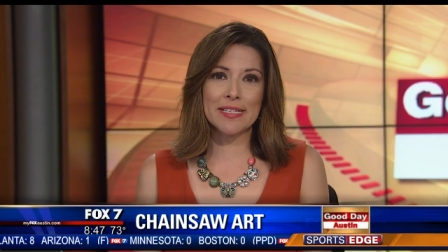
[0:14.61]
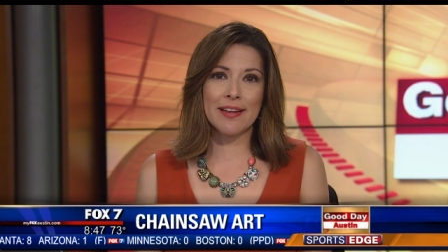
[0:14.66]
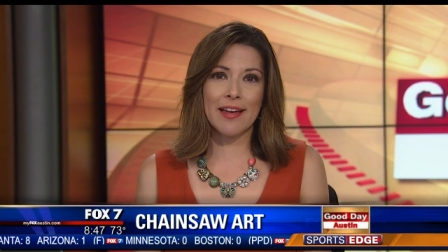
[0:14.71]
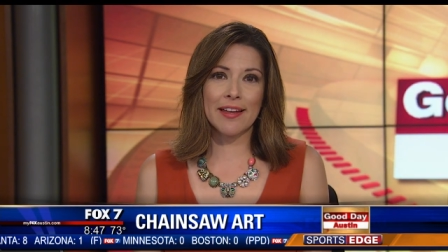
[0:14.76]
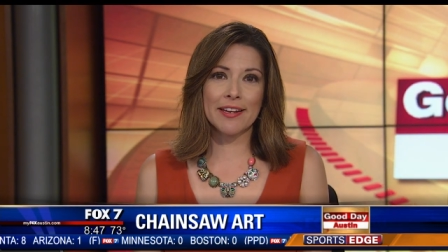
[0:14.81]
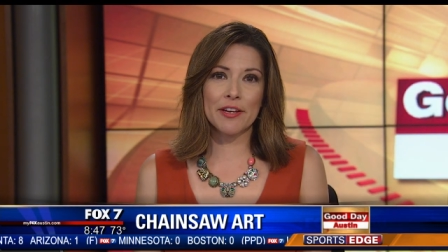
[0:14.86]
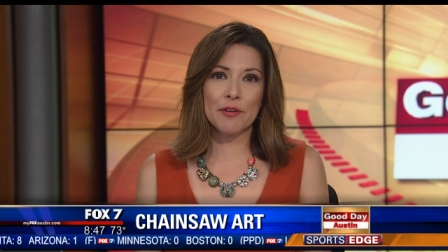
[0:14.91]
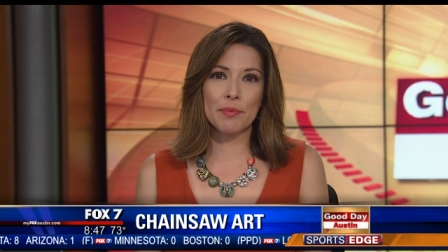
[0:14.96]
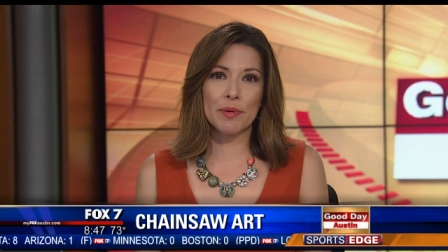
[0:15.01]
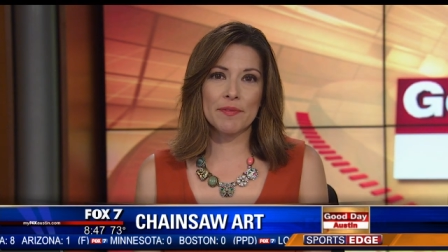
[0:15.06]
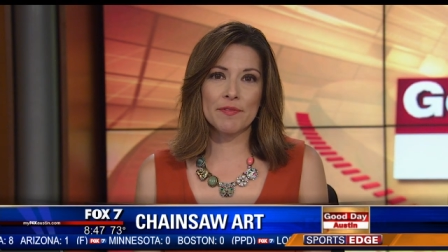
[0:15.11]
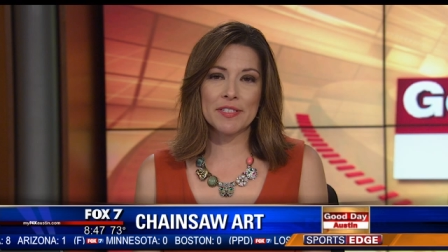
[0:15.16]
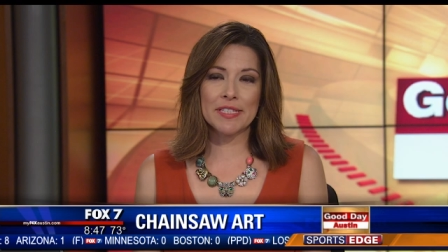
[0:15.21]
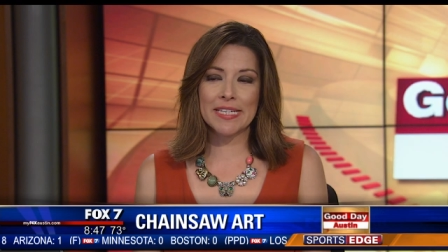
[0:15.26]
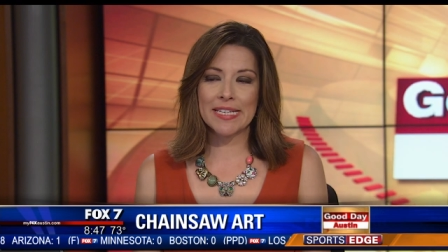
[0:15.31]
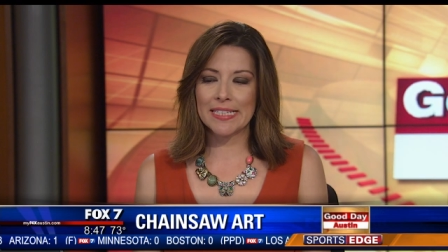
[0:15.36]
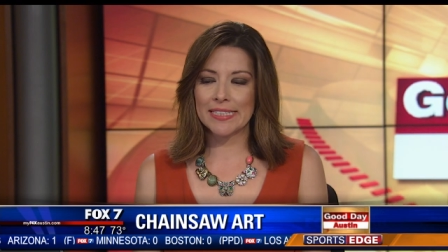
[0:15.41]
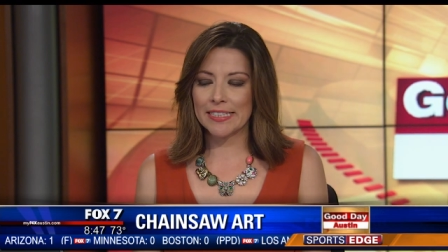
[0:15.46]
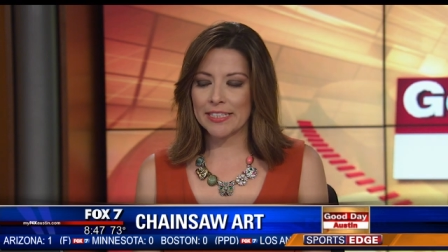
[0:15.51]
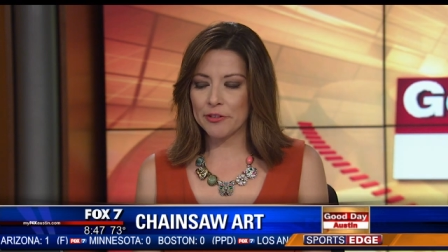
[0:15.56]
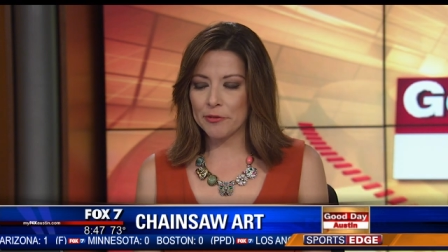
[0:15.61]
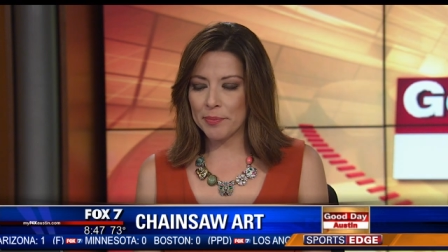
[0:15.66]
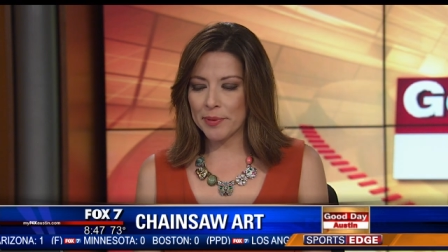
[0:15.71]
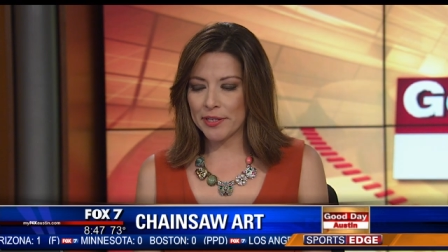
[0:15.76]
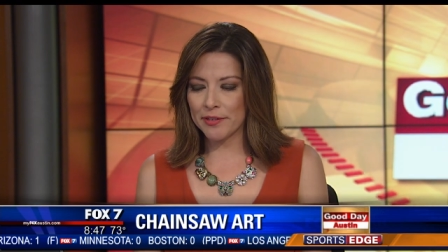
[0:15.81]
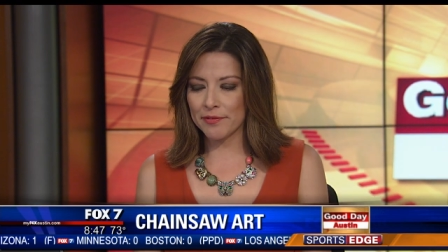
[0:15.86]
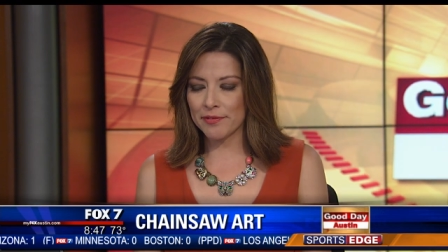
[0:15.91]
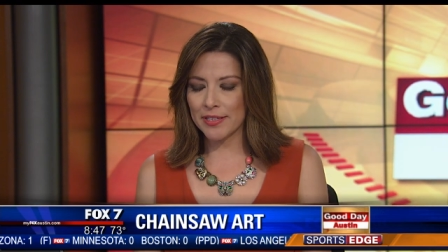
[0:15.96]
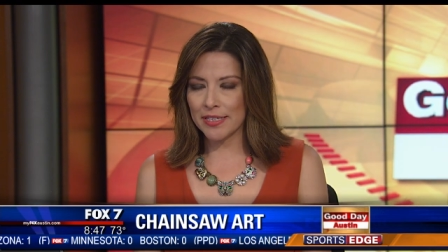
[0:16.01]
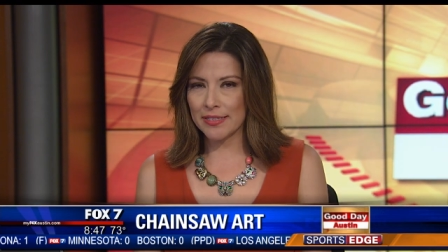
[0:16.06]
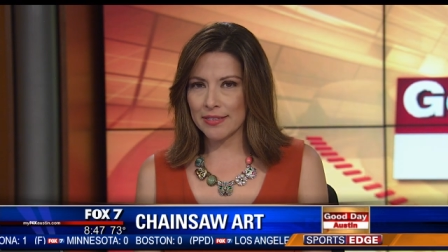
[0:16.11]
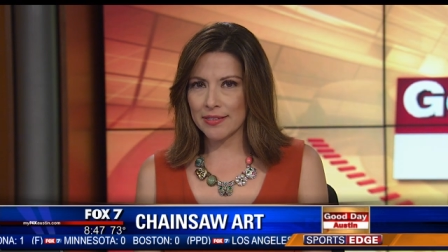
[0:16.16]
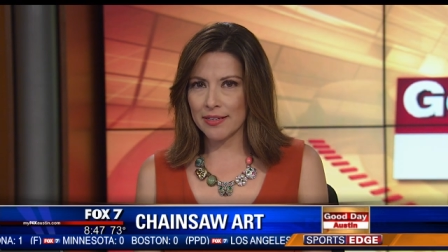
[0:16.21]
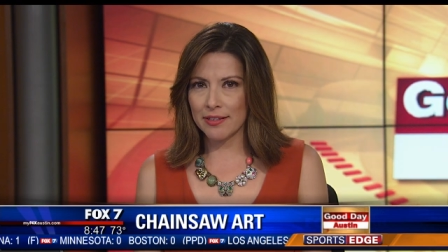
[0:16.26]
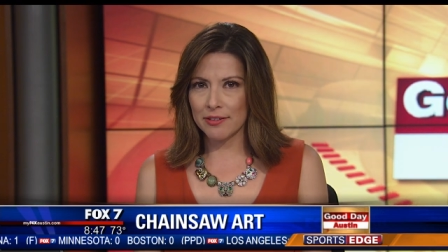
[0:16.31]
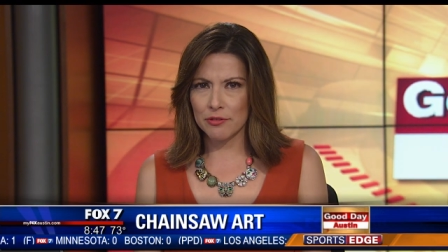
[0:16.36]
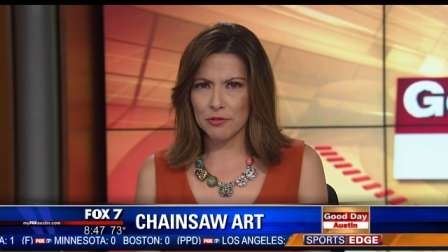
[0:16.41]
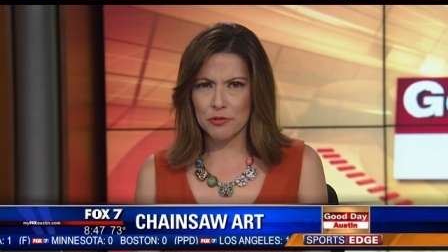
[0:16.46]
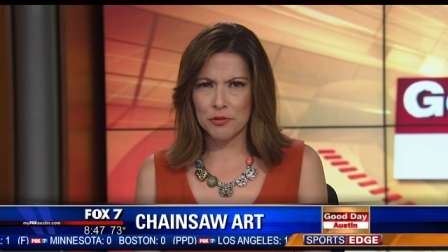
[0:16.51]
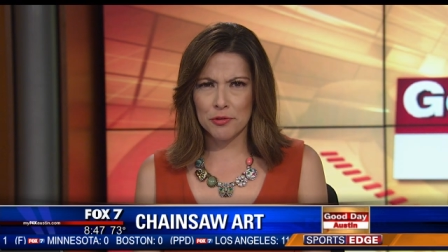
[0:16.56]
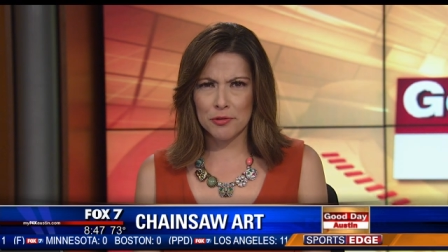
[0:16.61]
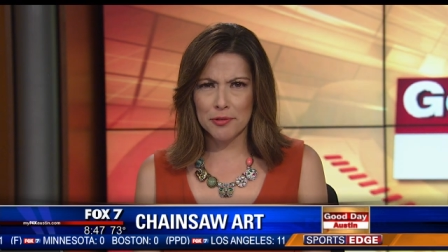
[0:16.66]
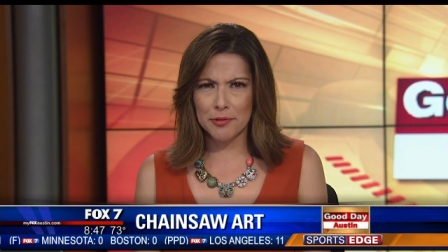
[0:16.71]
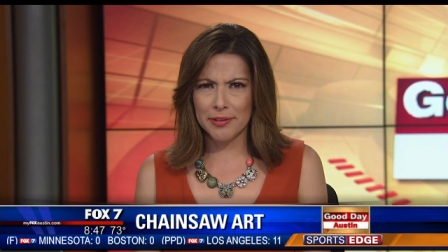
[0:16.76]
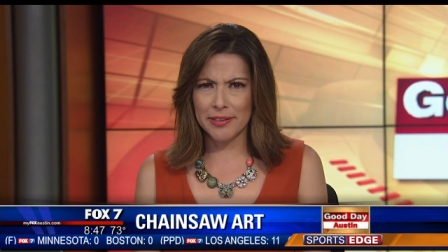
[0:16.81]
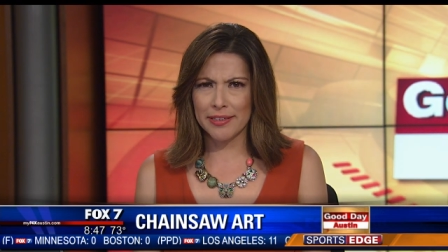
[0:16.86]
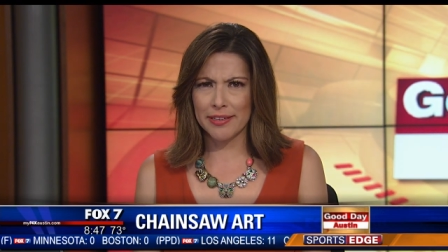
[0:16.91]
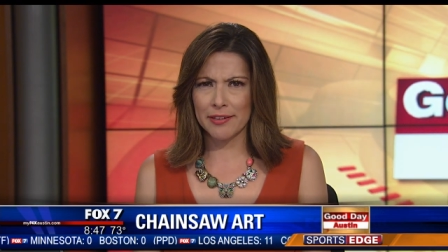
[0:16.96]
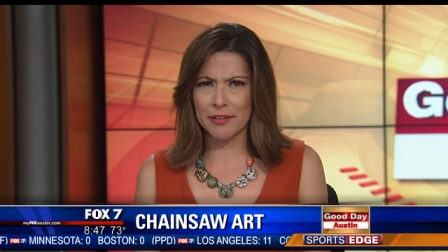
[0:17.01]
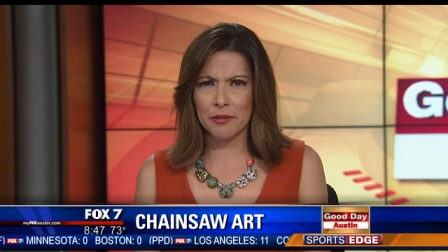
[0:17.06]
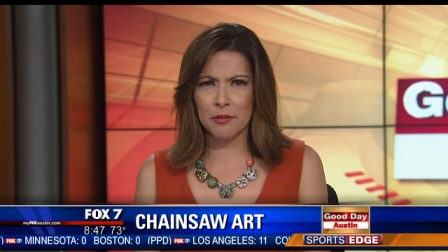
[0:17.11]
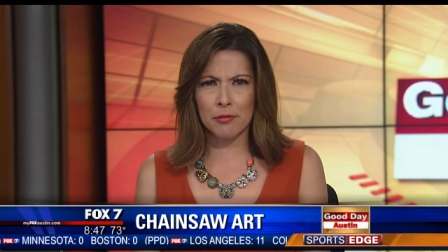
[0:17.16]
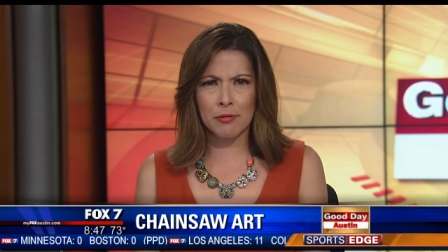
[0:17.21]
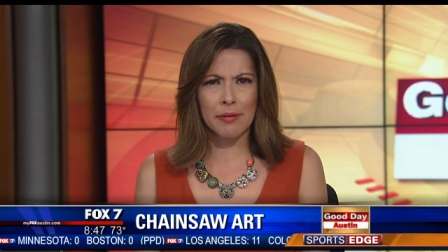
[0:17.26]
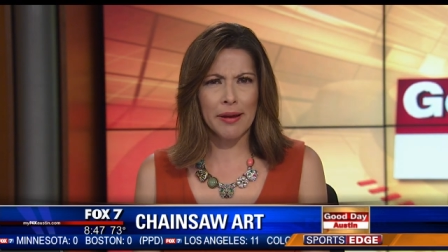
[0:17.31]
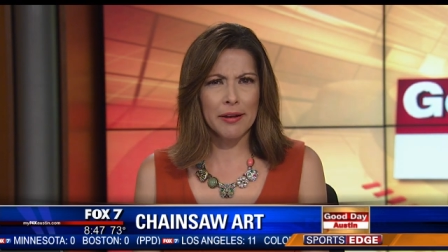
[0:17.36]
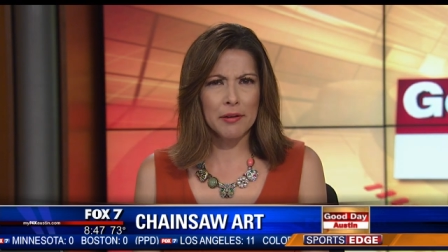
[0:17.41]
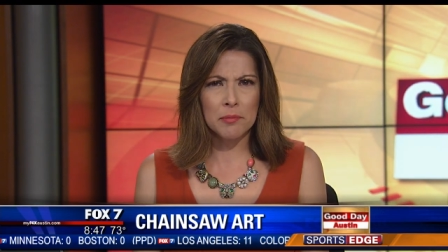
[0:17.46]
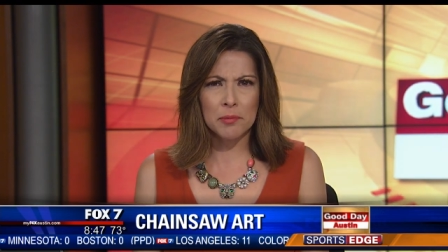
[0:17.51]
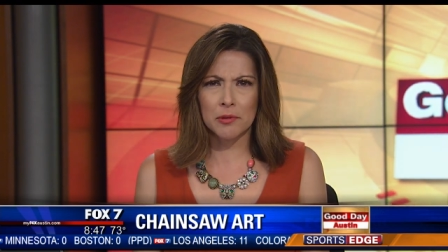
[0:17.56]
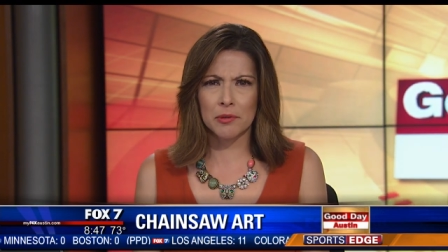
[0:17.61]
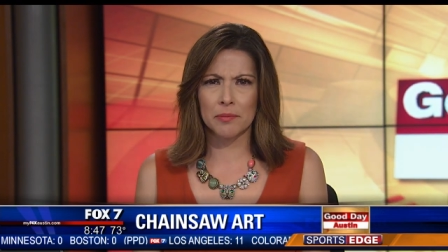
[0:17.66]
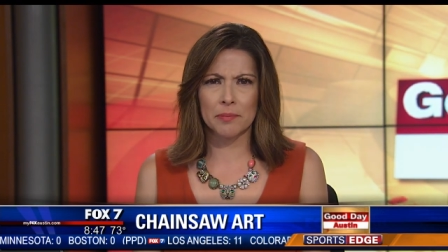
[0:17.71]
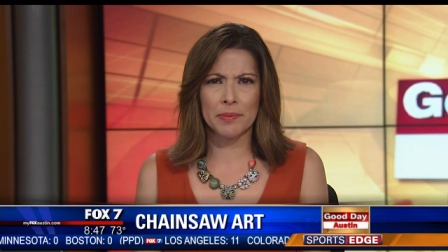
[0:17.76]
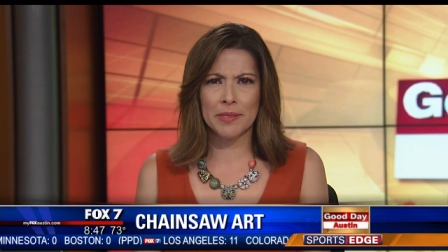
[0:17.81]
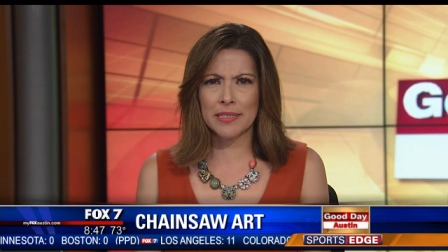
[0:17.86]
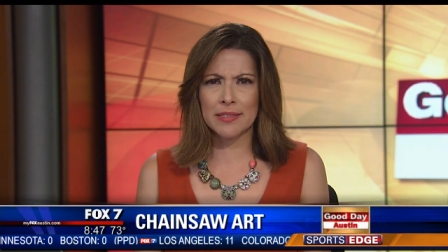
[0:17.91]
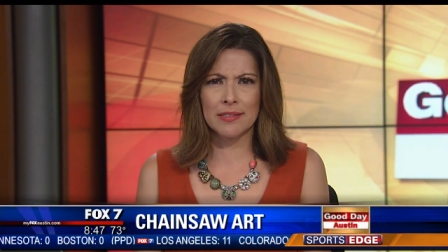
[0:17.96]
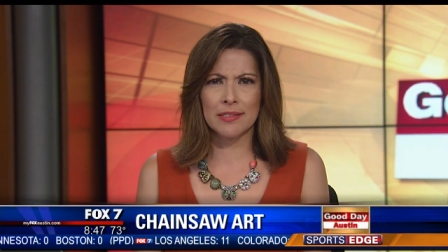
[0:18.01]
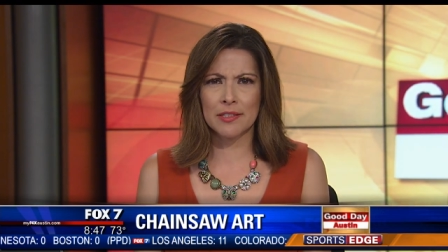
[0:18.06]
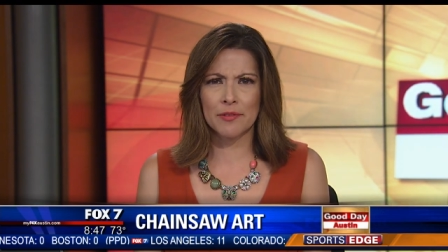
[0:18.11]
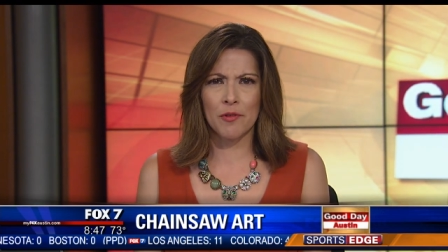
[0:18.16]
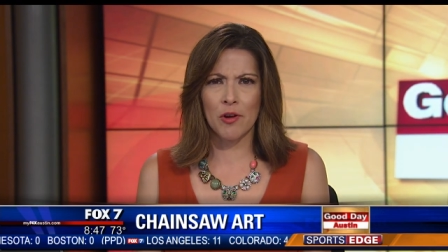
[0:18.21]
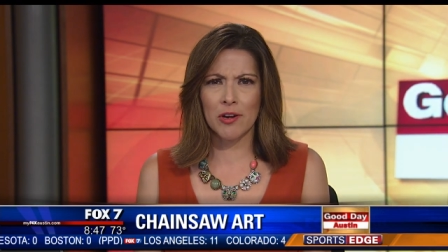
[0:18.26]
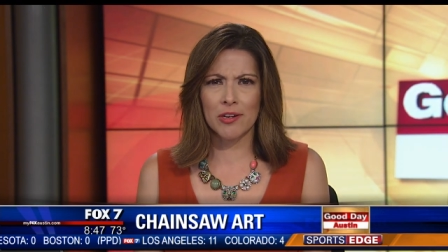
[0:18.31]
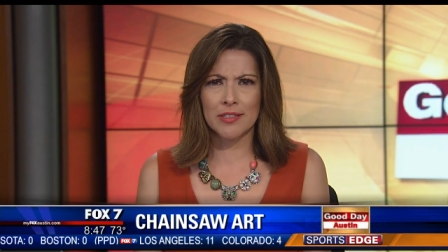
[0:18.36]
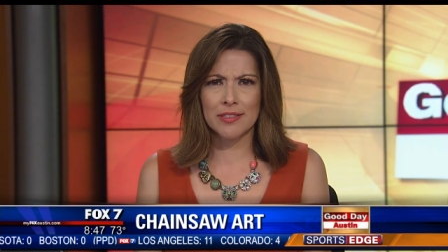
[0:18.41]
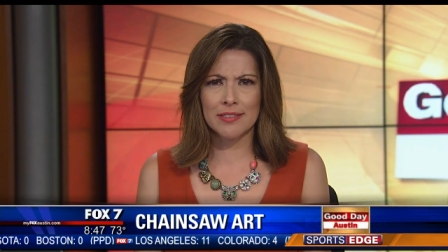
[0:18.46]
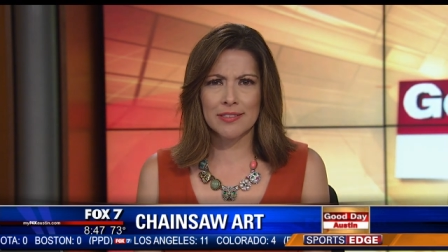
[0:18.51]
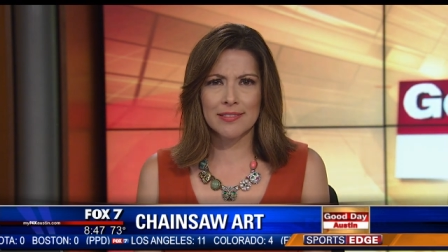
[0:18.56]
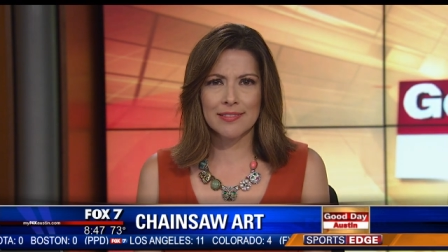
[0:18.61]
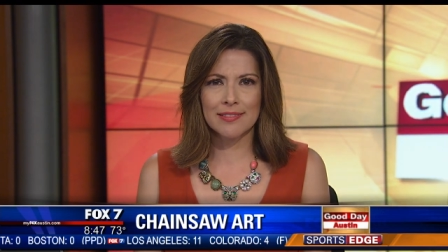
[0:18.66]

Tanya, we've seen a little bit of this and truly incredible pieces of art.